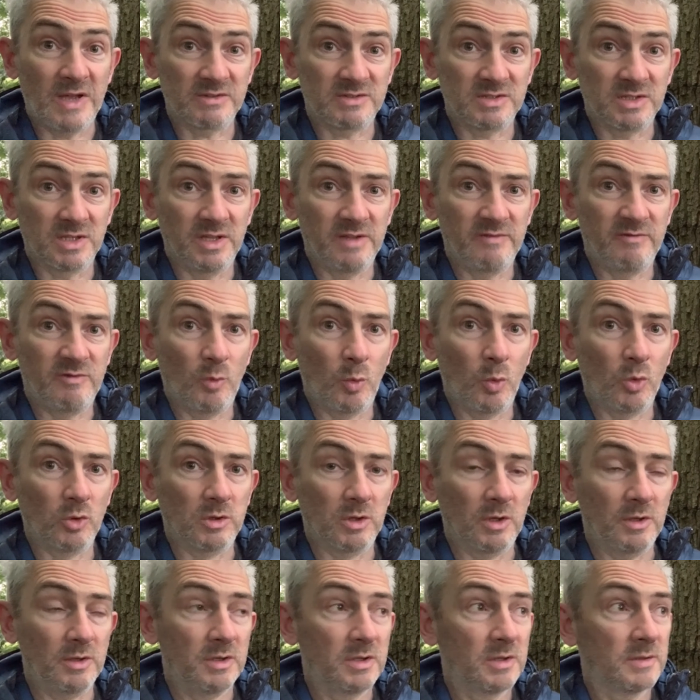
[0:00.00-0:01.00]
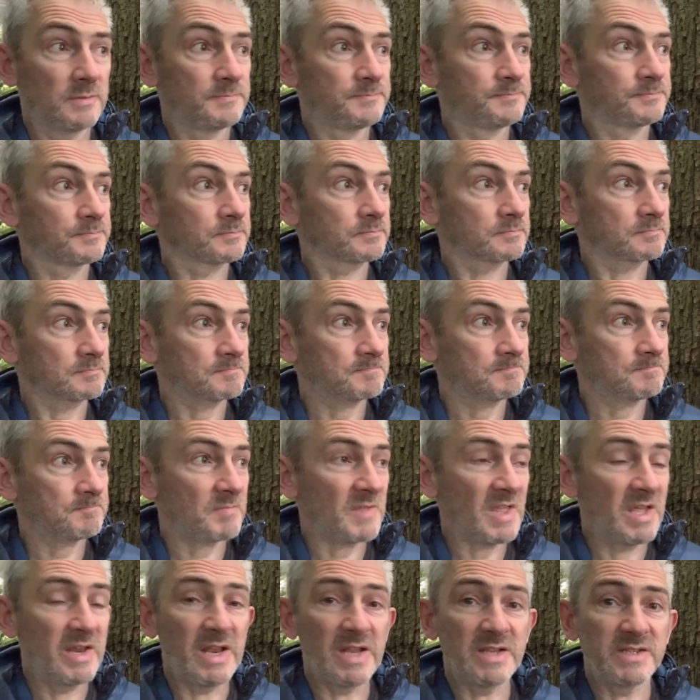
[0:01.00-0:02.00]
to leave the woodland
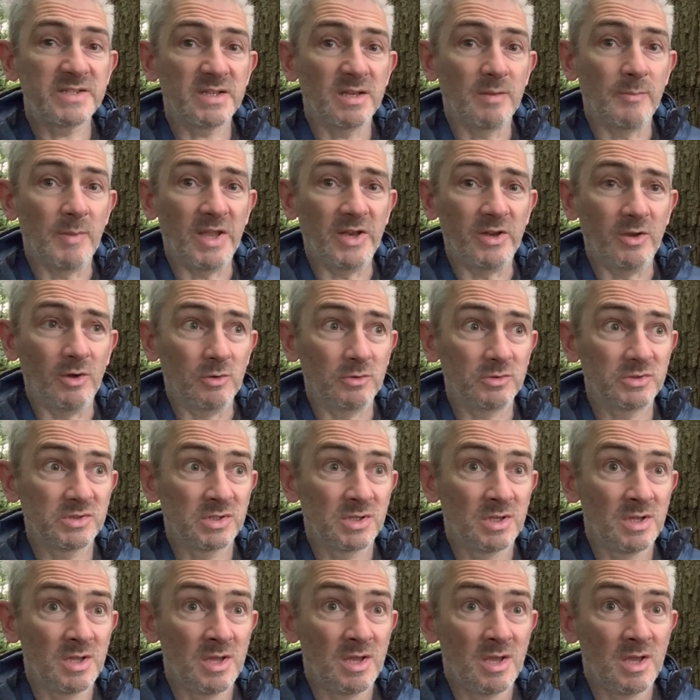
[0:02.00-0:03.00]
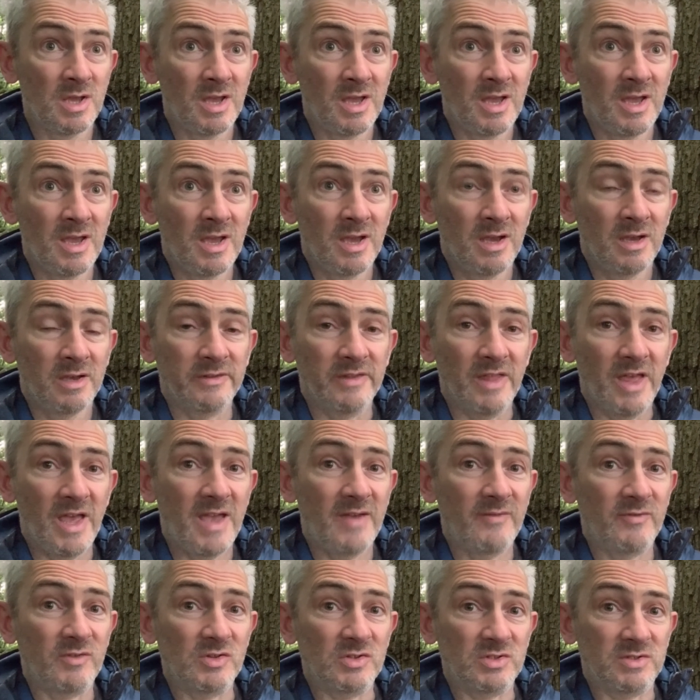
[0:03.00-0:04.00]
and enter the meadows, and the
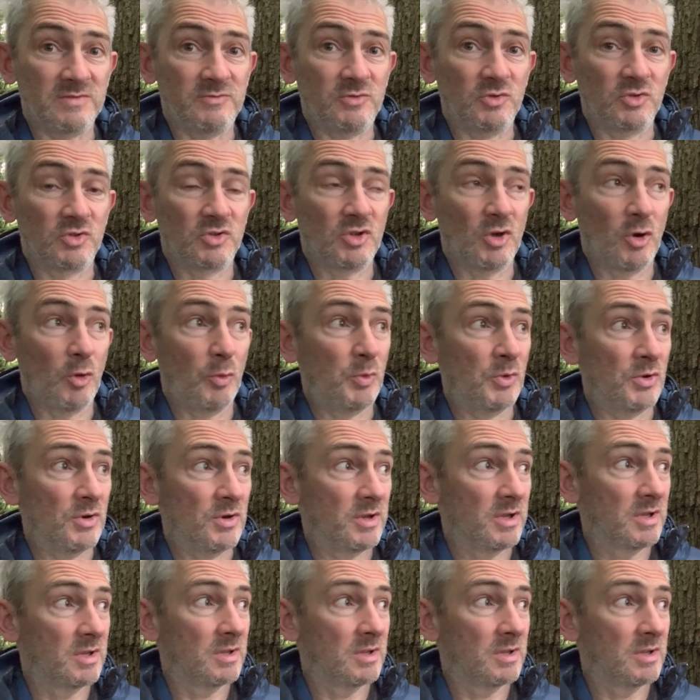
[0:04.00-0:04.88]
heavens have just opened.